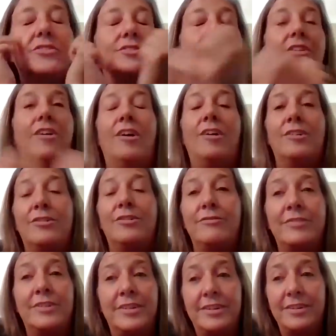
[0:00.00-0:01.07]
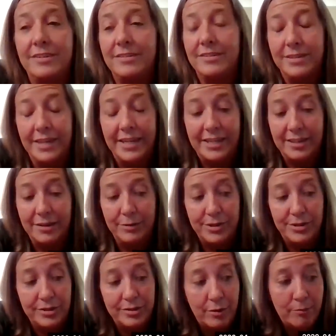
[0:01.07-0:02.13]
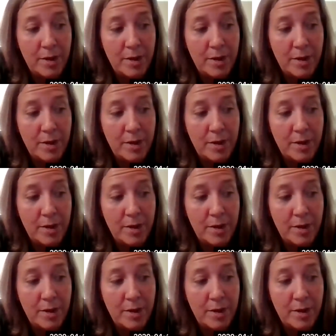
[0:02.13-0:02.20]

just all over like it was so